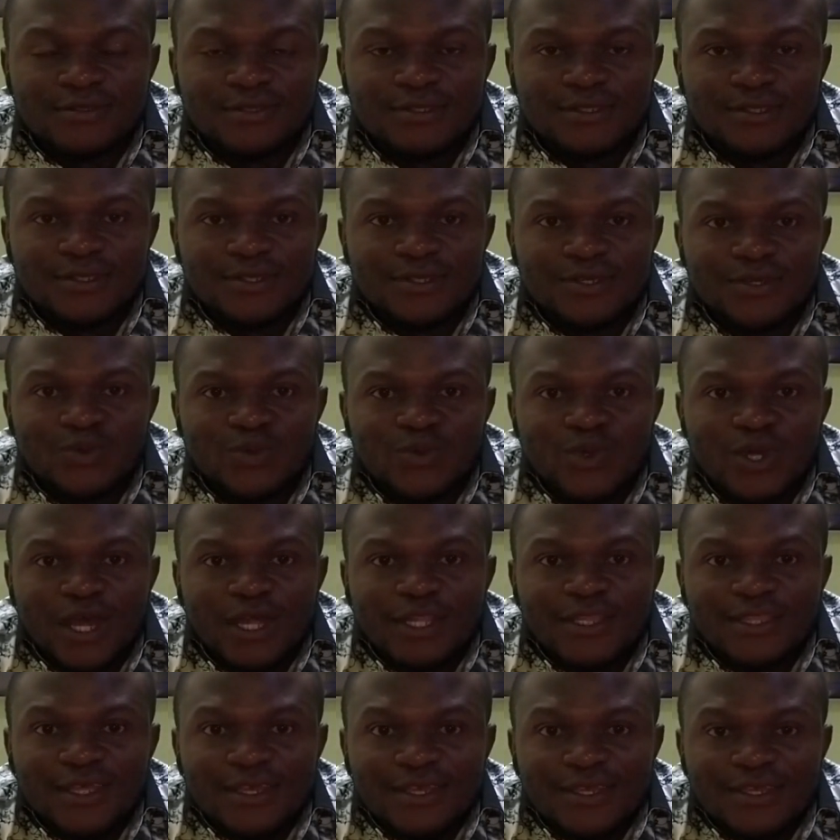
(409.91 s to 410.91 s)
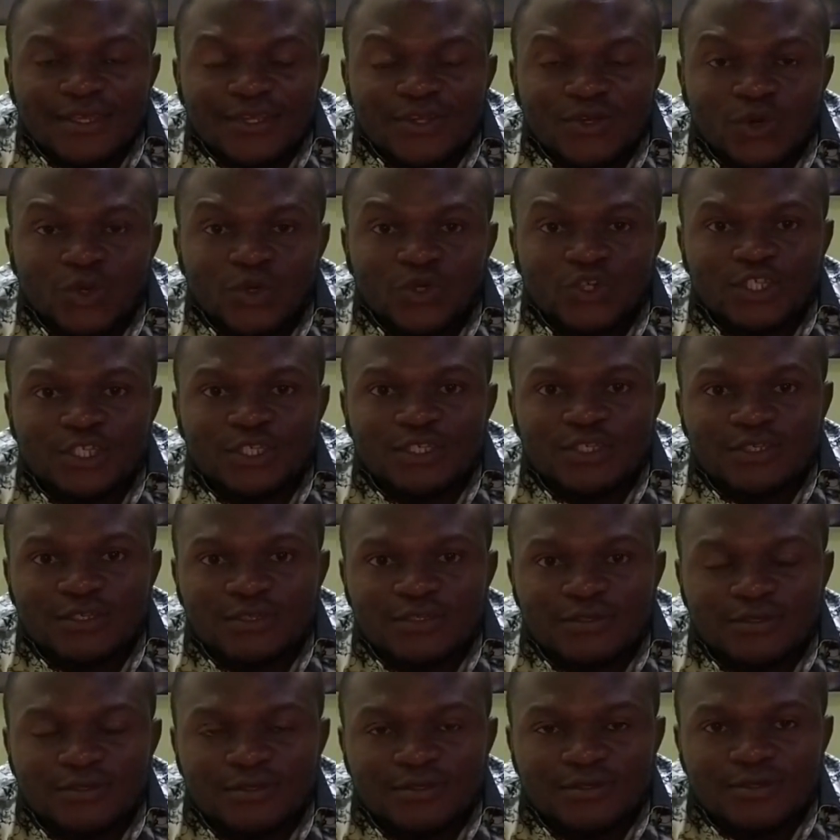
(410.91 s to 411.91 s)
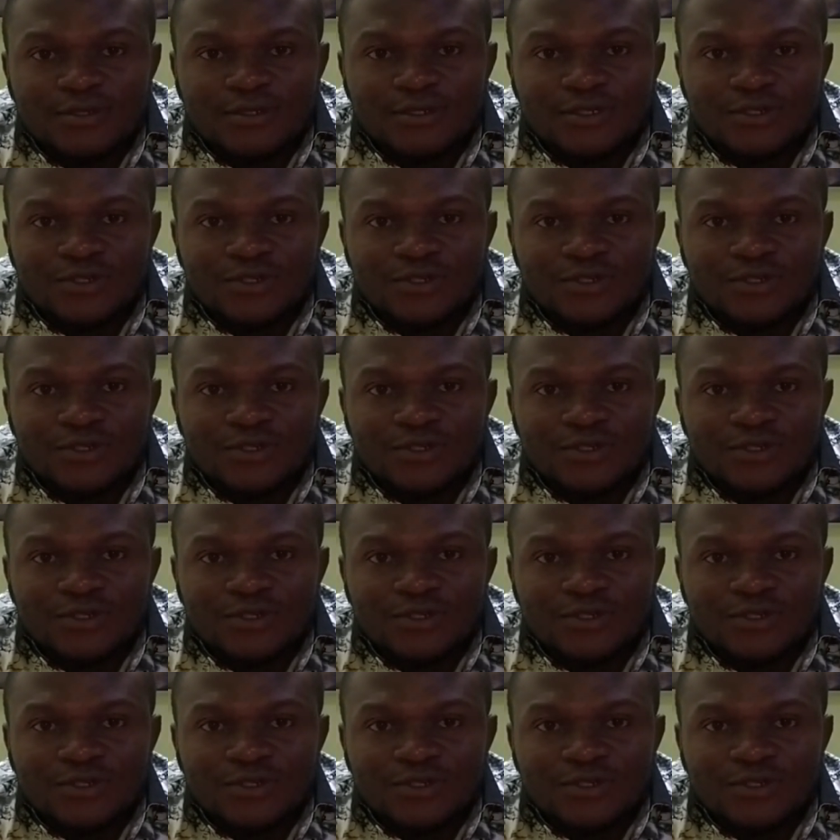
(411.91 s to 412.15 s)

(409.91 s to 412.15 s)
We can't take in oxygen,